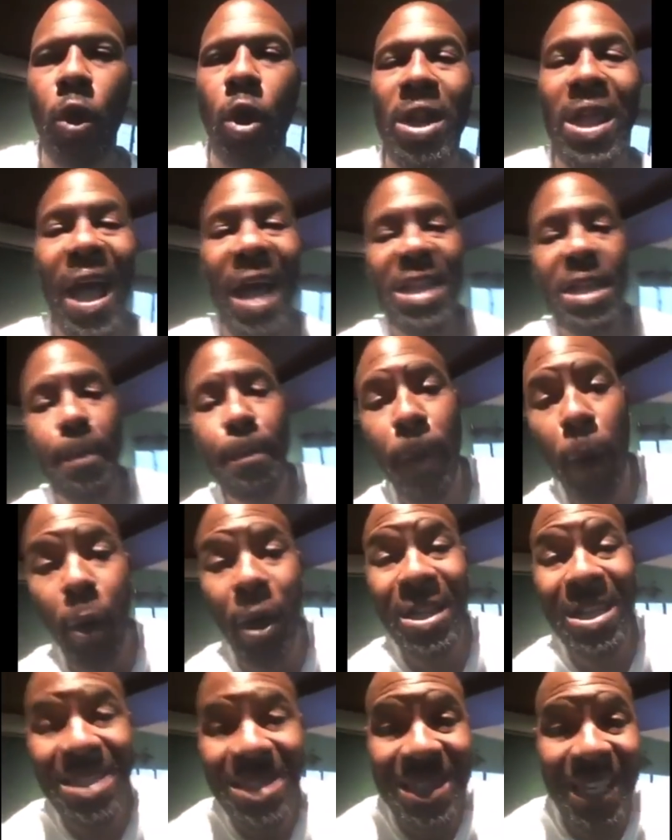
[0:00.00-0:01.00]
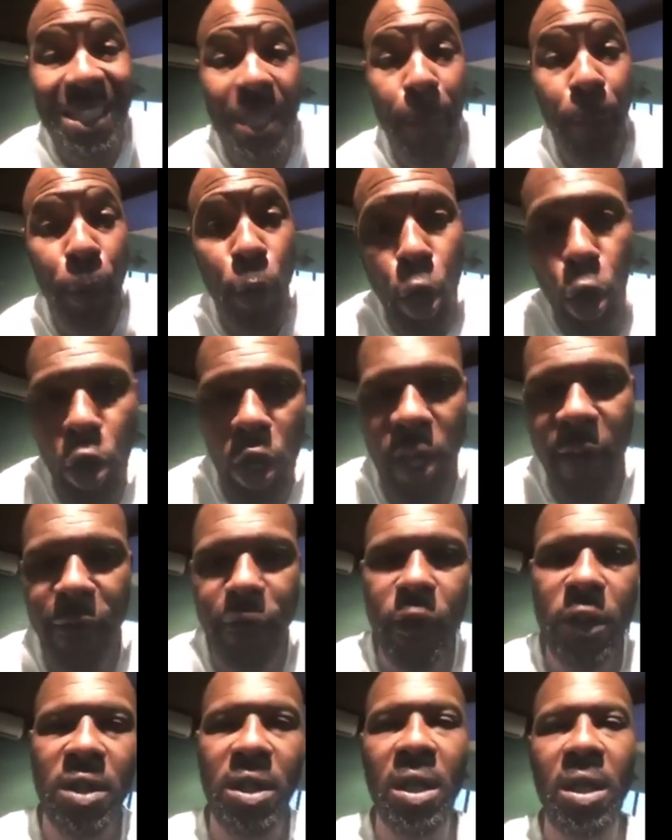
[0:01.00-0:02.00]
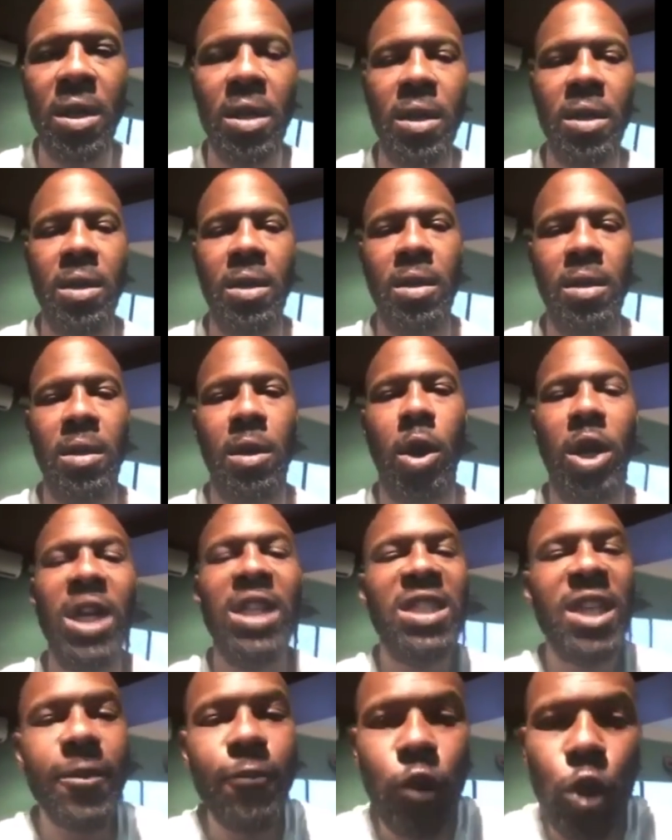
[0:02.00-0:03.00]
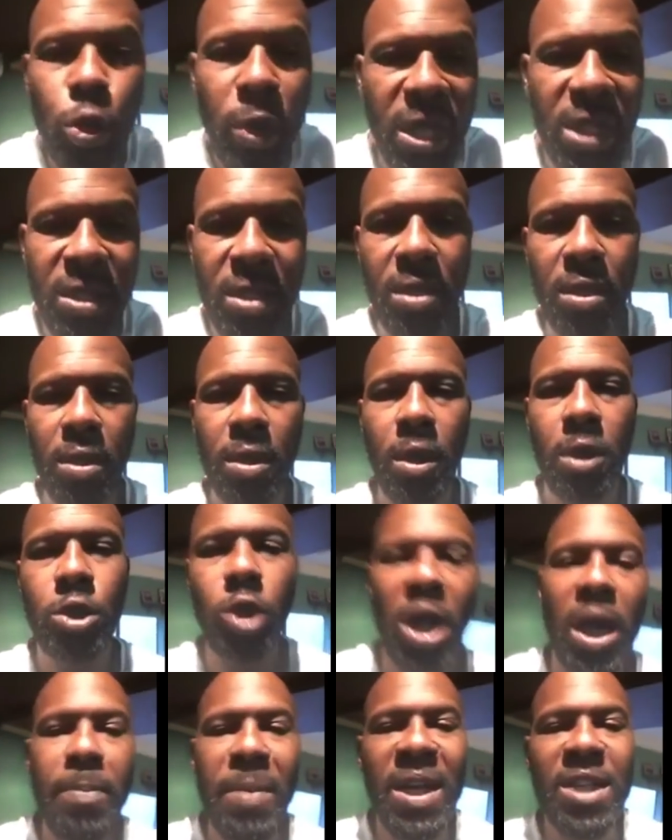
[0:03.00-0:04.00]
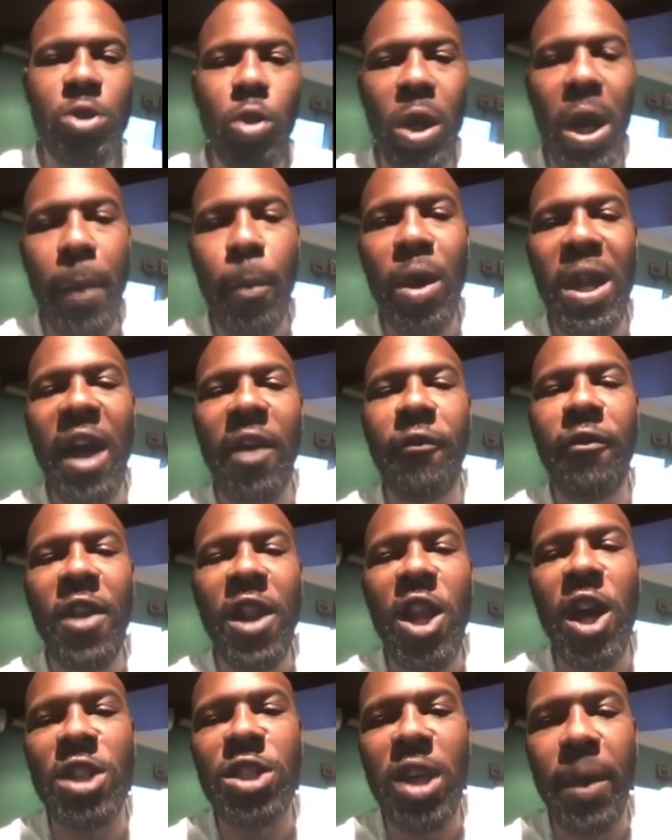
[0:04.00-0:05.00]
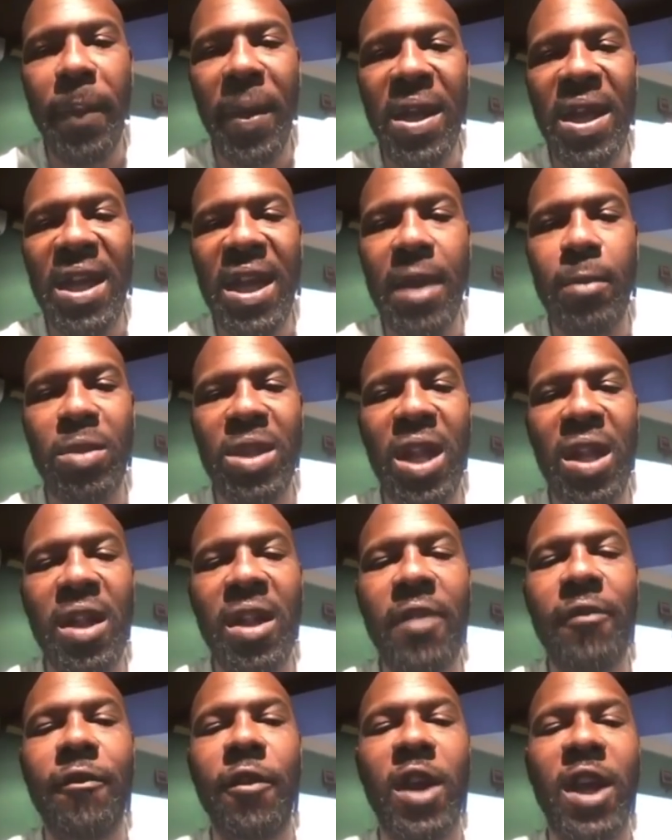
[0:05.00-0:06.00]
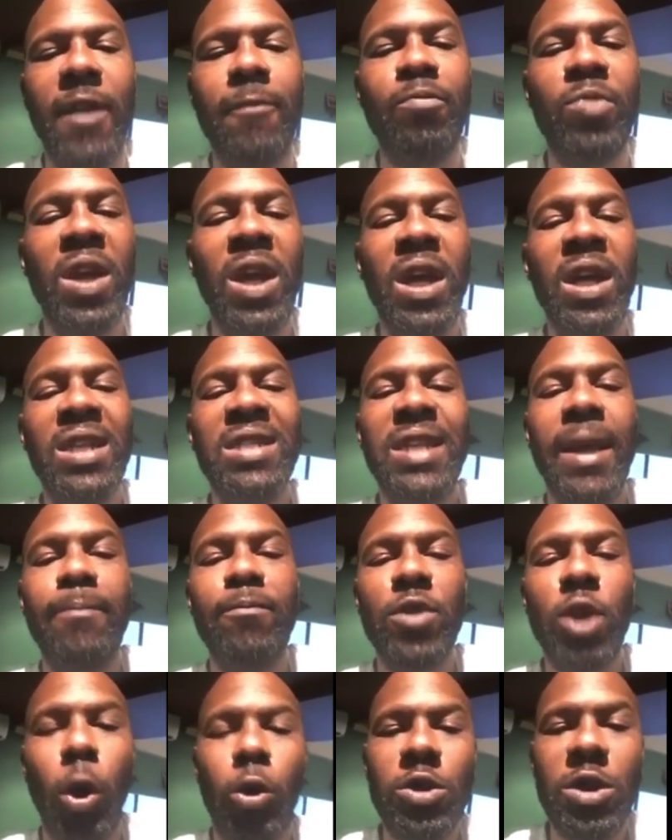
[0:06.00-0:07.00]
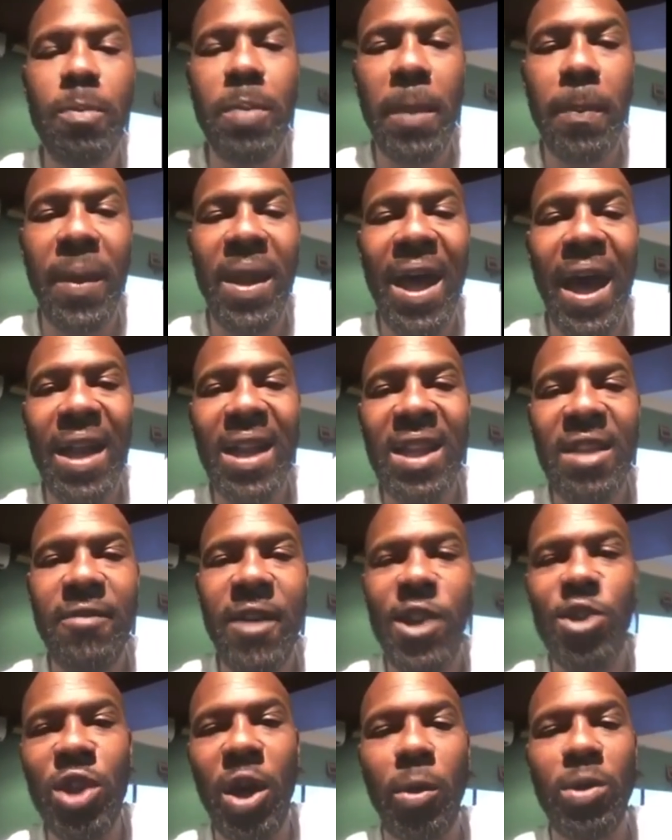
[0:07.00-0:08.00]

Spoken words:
All you had the power this year to put on all your foot, all they didn't do it. So let me make Soca Monarch feel on top of the game with the little freaking 7,000 people there in the venue.